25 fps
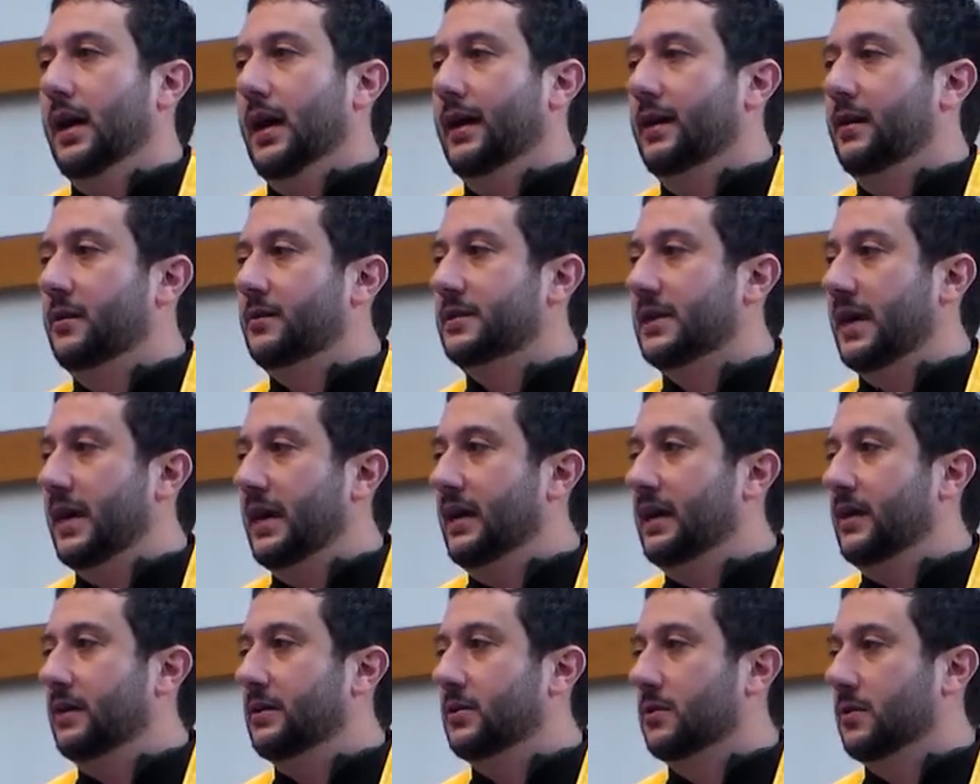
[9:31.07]
And
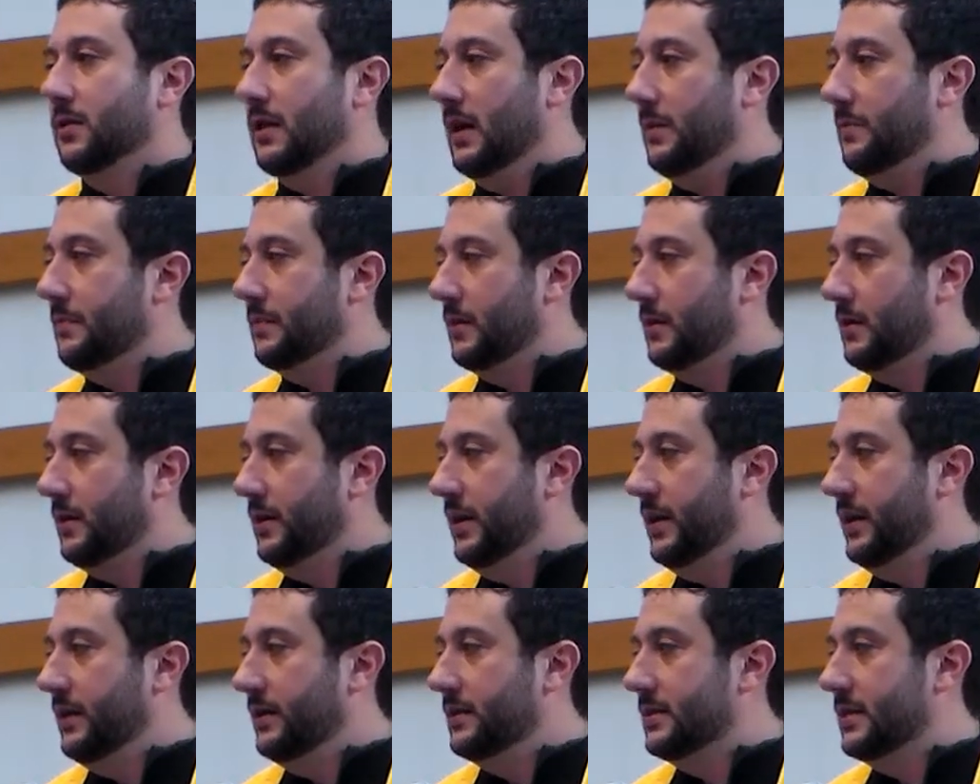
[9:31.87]
Hosea grew up
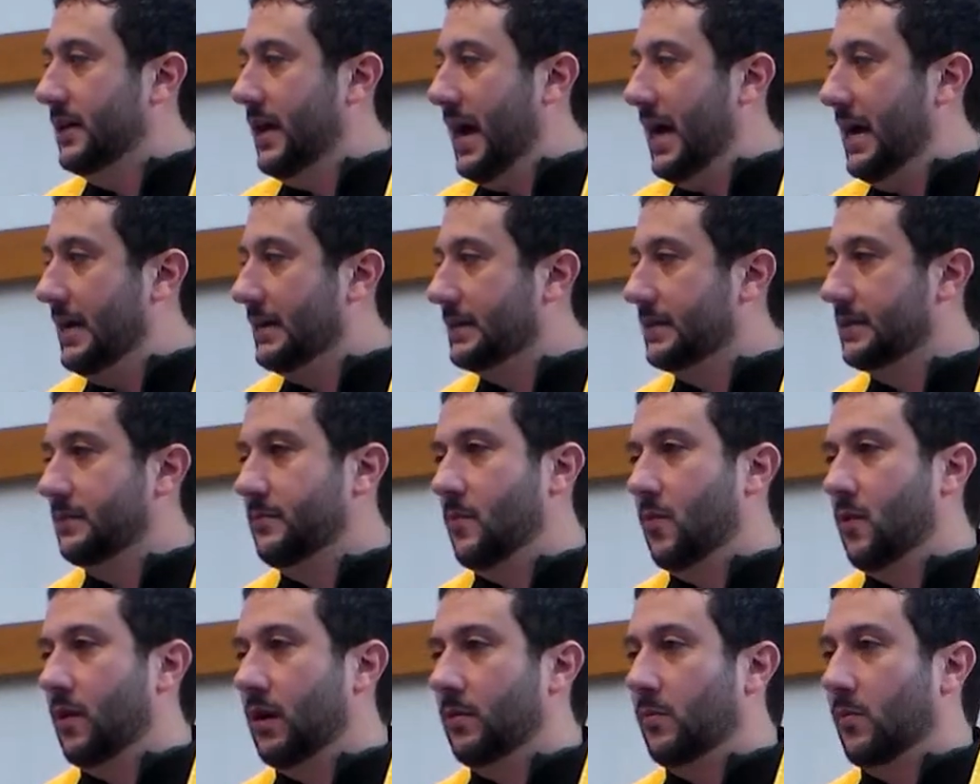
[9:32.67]
learning to ask
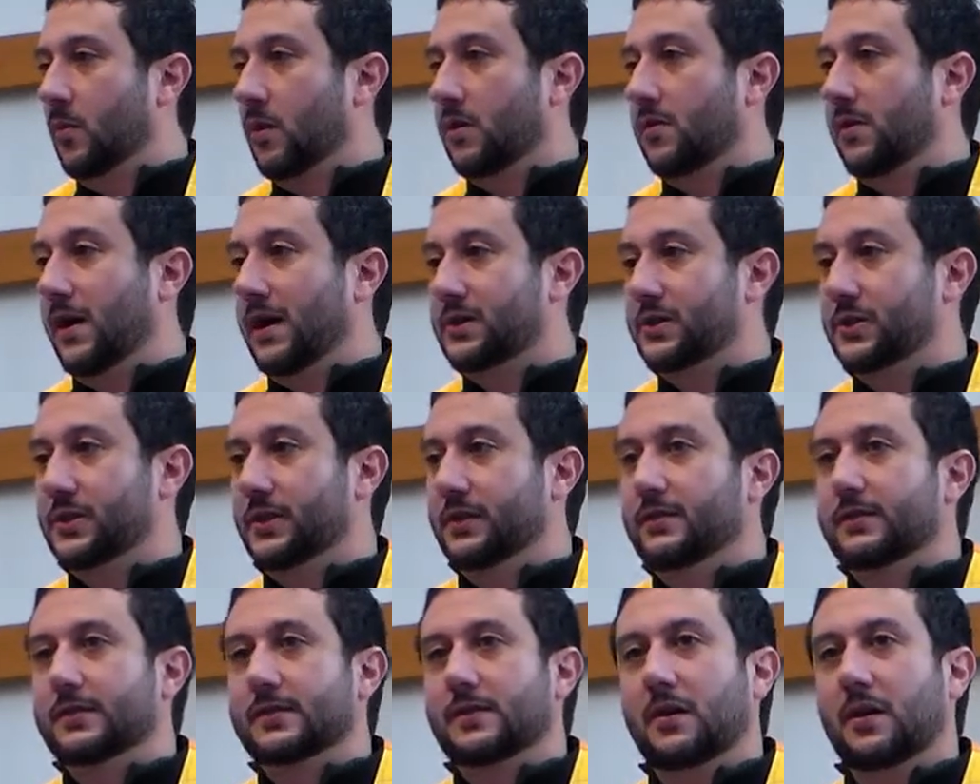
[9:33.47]
more and more
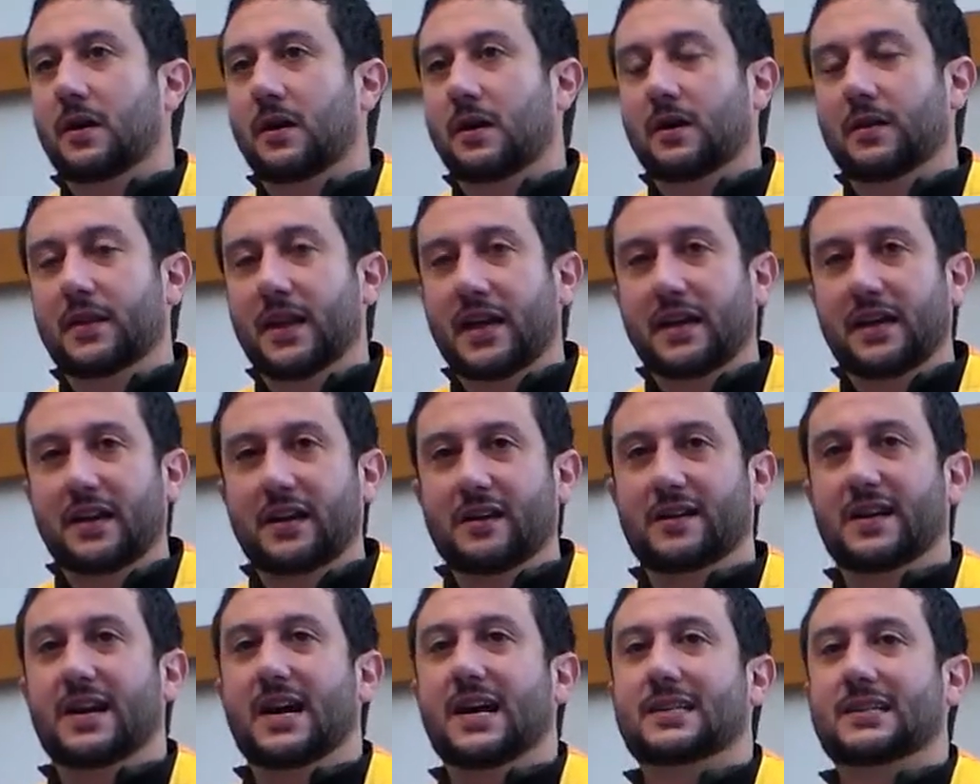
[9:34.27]
questions. All that
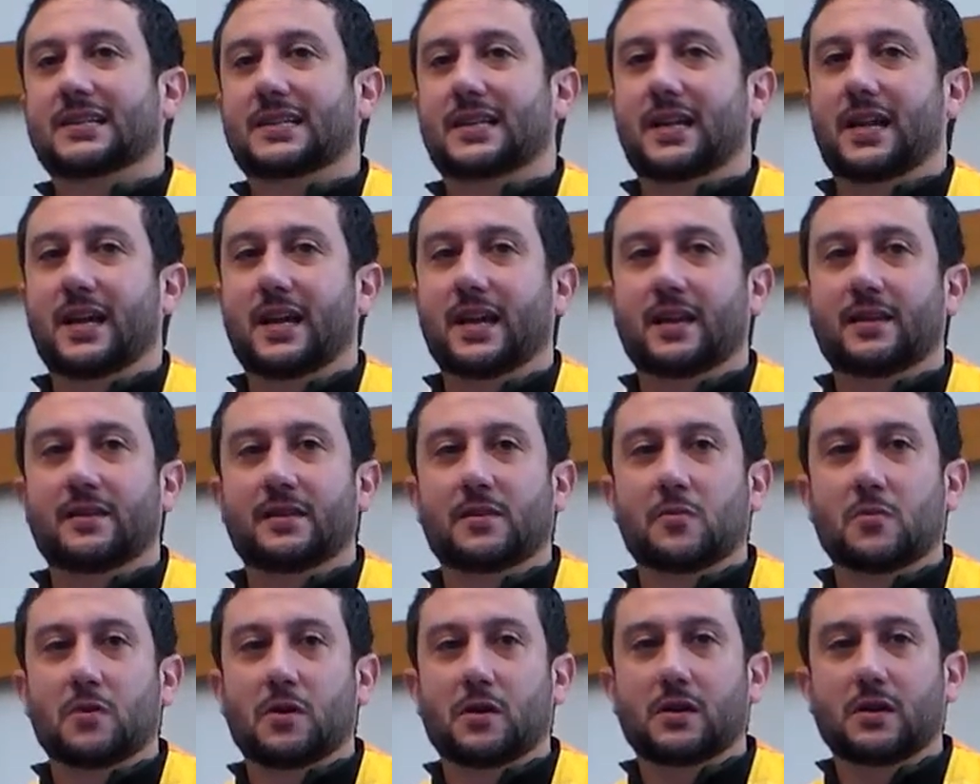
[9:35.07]
curiosity
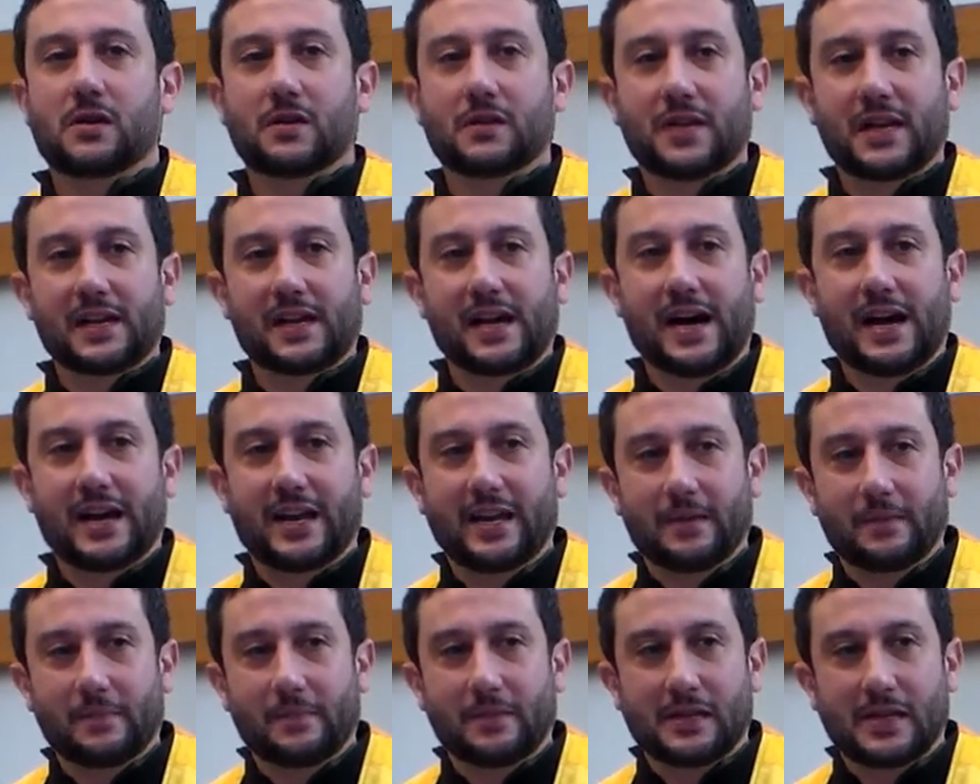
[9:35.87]
in the world that
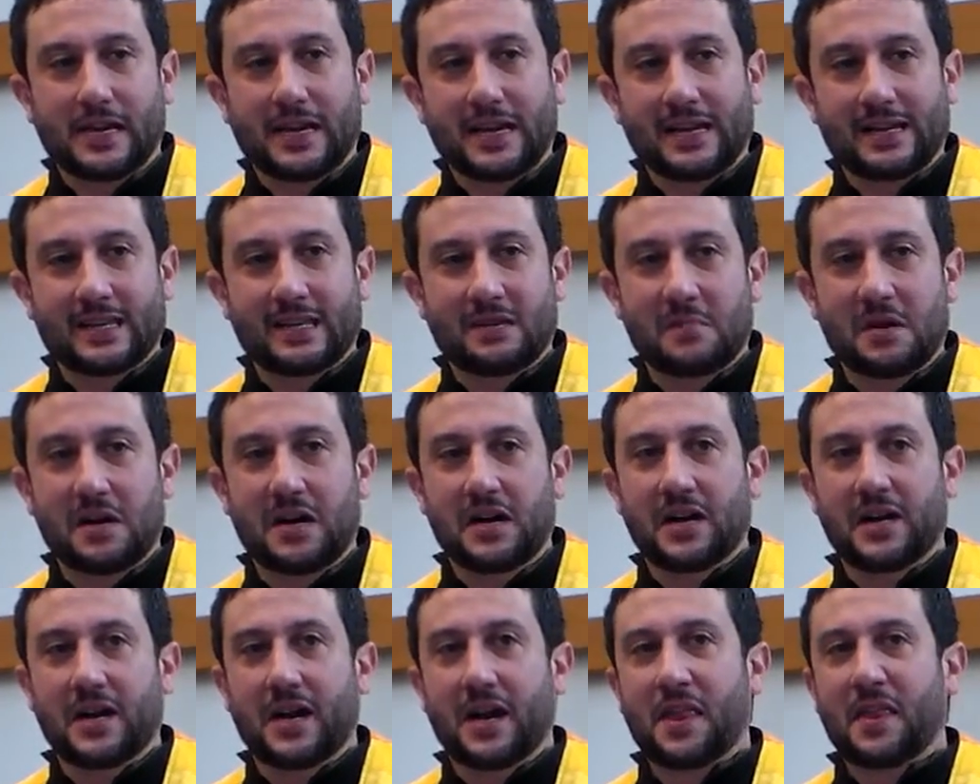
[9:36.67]
got him playing in the
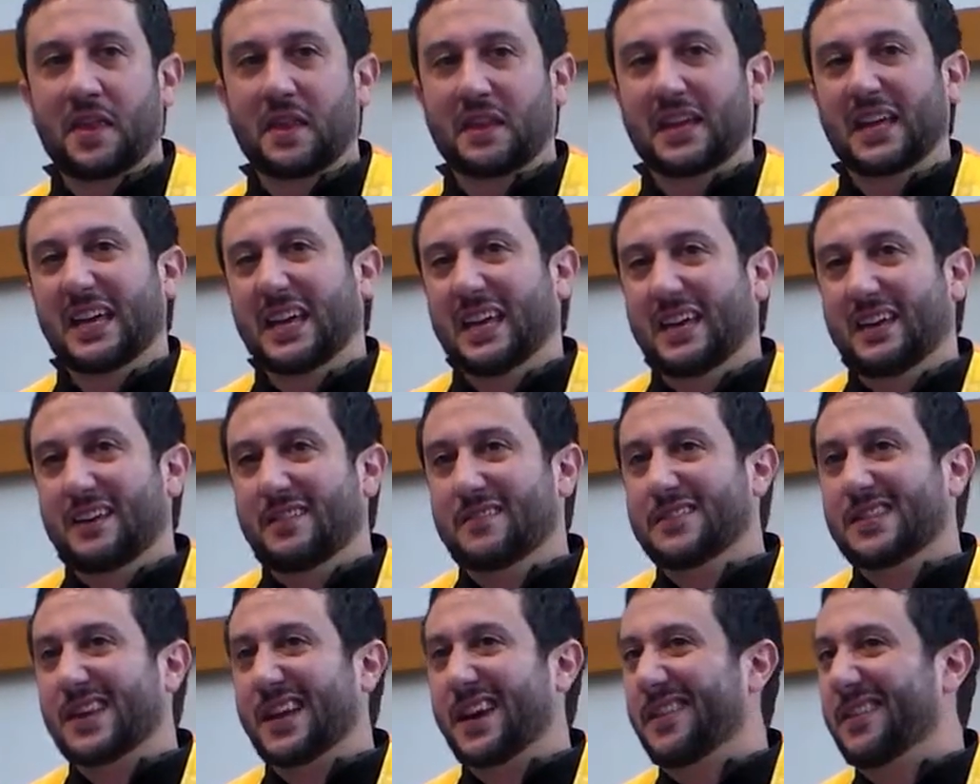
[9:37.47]
mud and in the
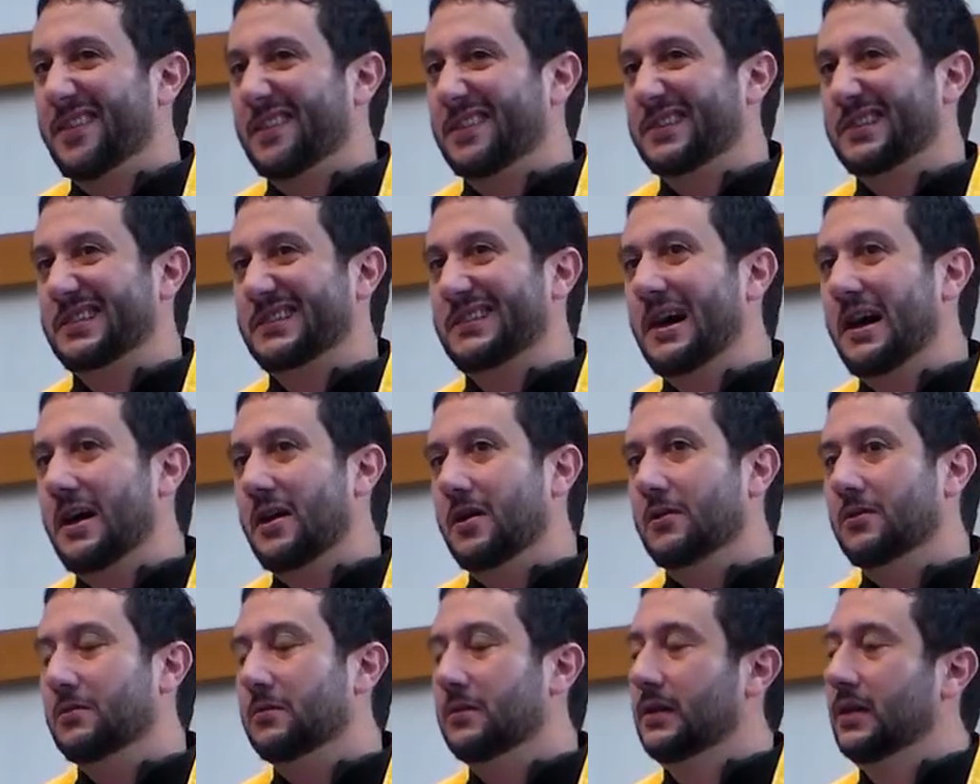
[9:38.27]
leaves and in the
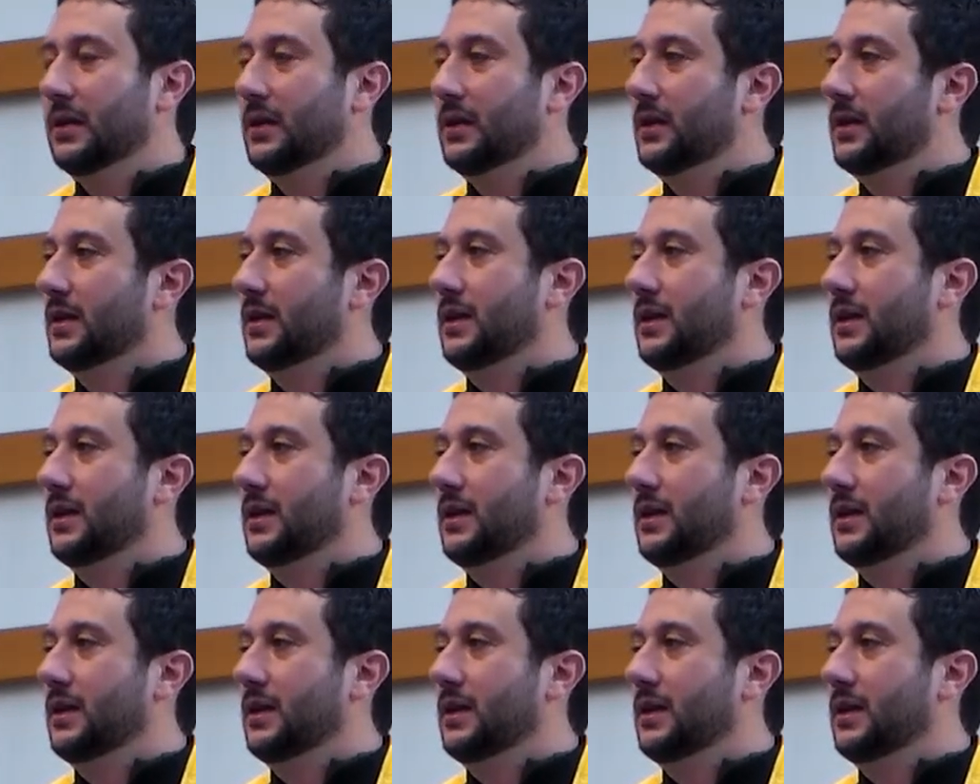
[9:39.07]
snow